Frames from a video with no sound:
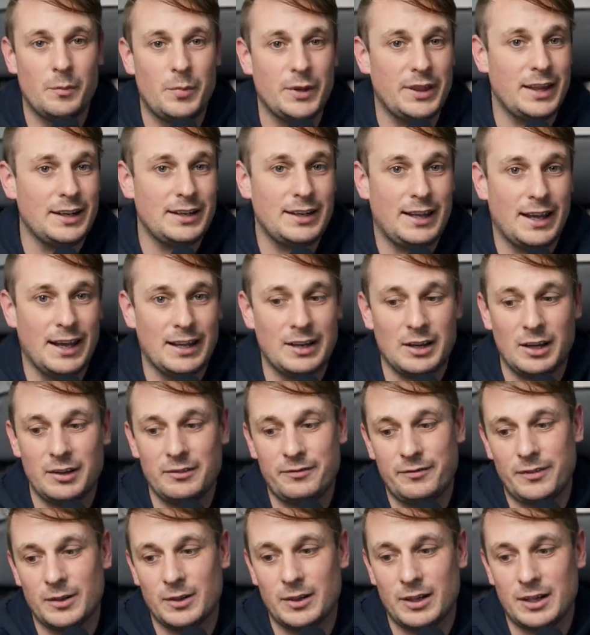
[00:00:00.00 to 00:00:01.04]
But then again, I
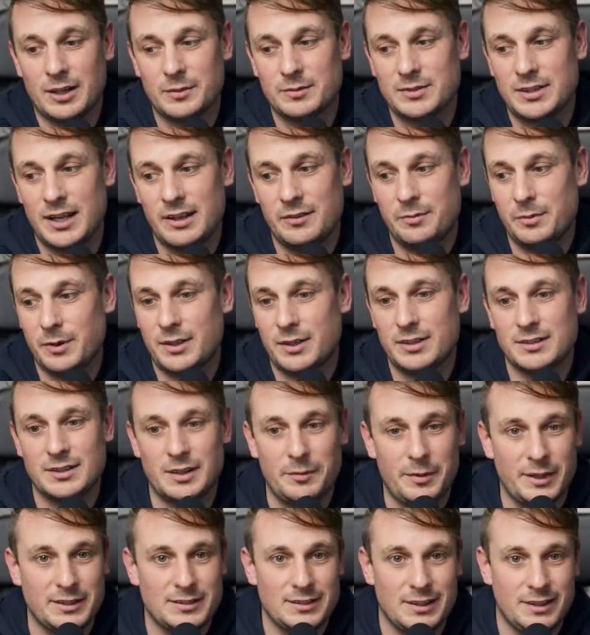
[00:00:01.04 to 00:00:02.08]
feel like I'm safe because I
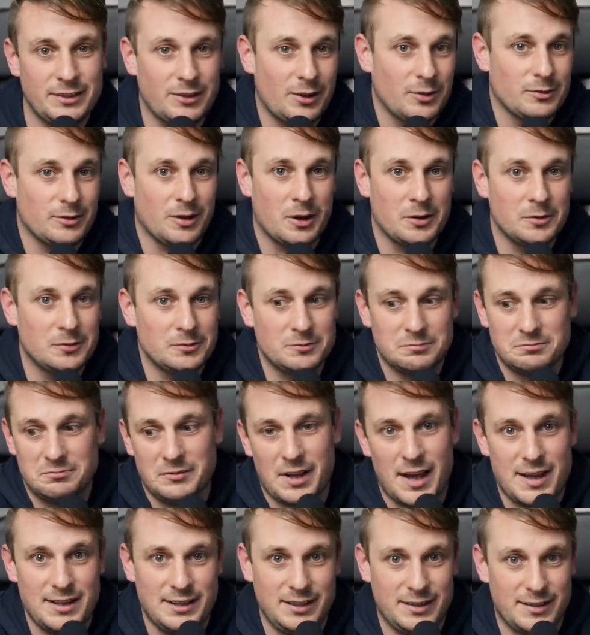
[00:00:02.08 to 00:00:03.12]
basically don't own
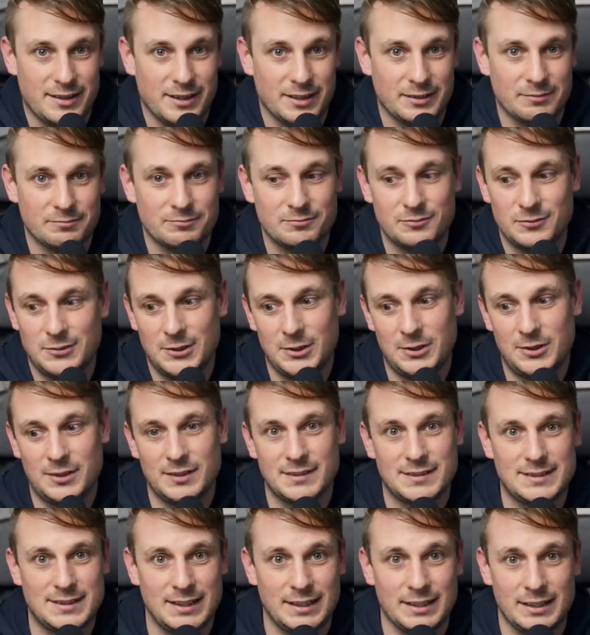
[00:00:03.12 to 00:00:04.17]
anything you
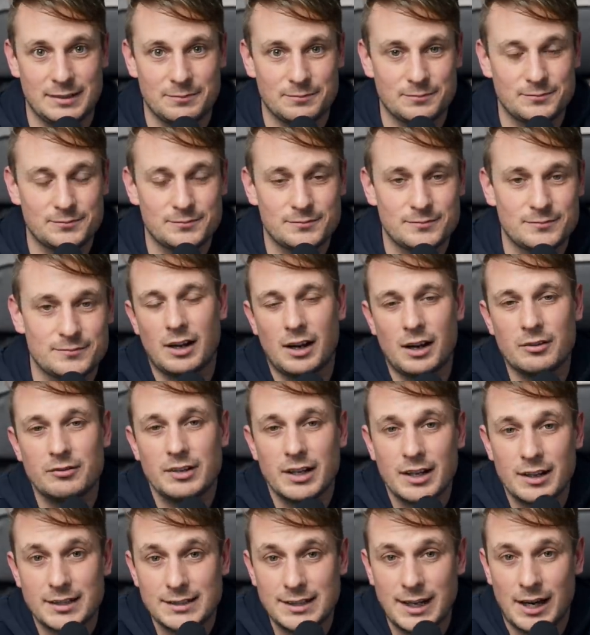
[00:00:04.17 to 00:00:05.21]
can see. I
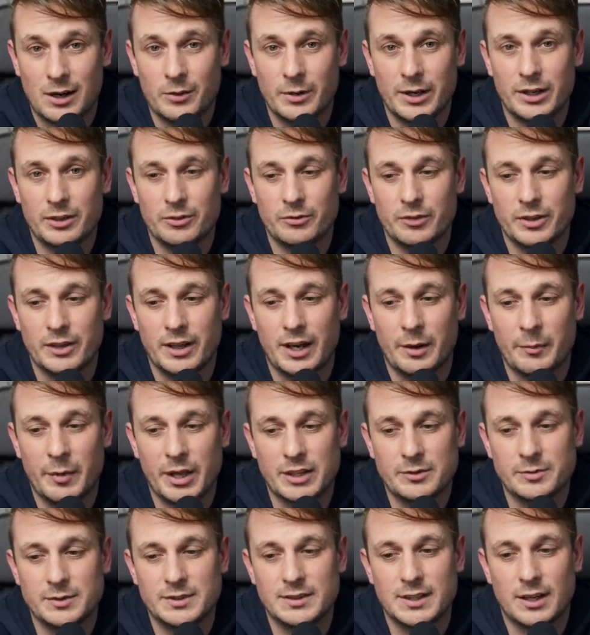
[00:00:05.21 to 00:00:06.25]
realize how ignorant that
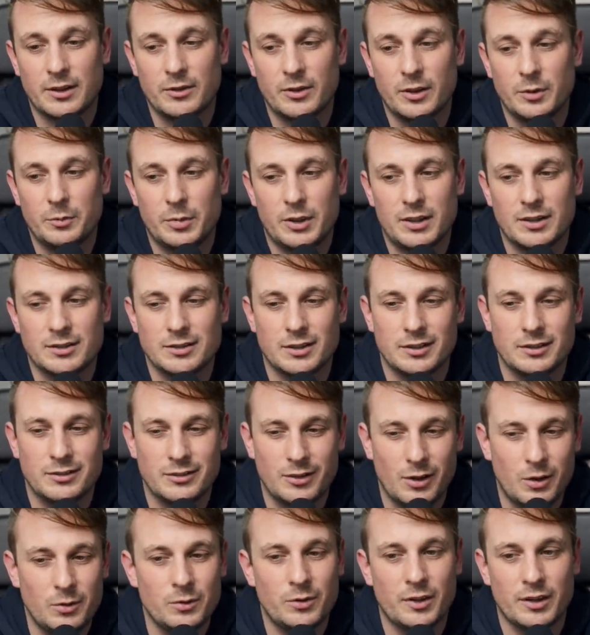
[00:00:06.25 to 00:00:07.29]
makes me sound though, because I
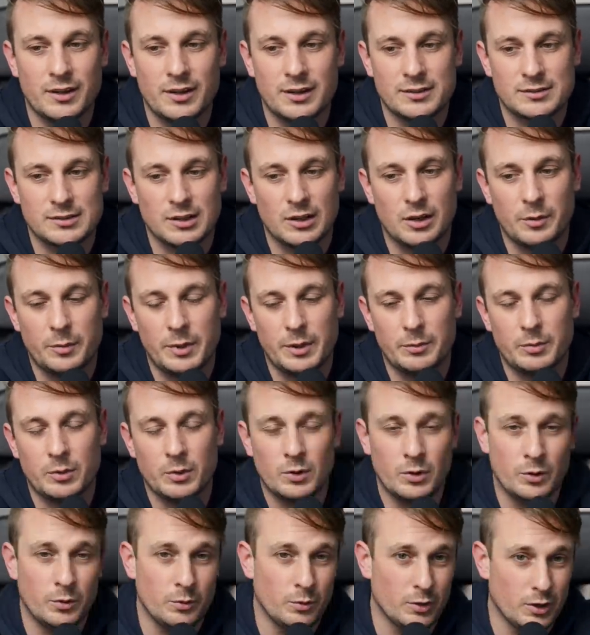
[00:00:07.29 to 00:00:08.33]
know that there's a lot of people
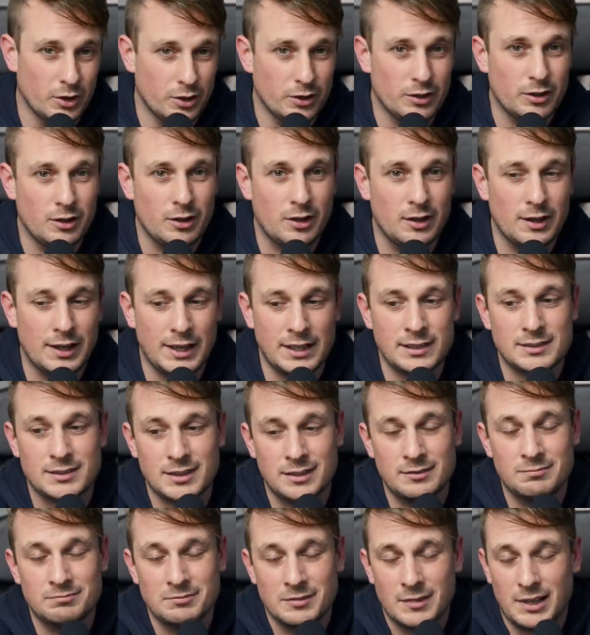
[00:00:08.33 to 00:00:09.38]
who earn a lot less
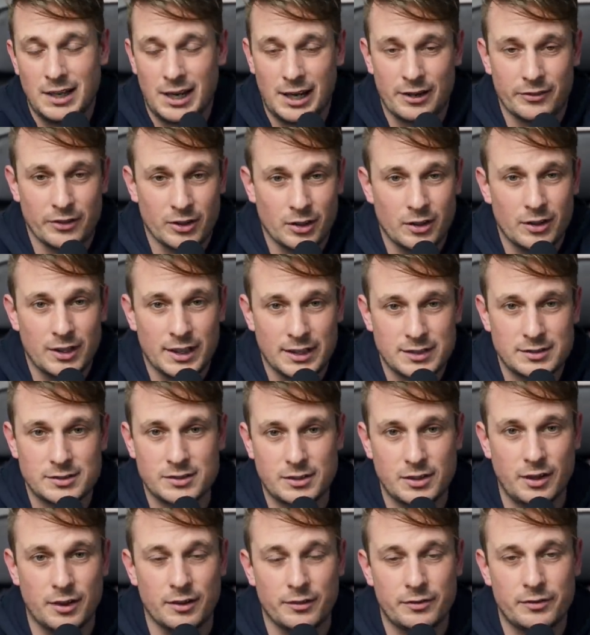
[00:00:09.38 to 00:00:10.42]
and have a lot less
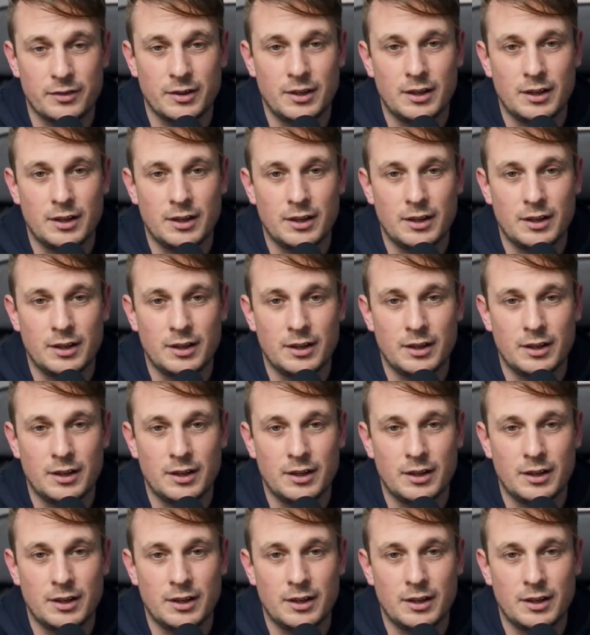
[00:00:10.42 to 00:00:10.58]
stuff.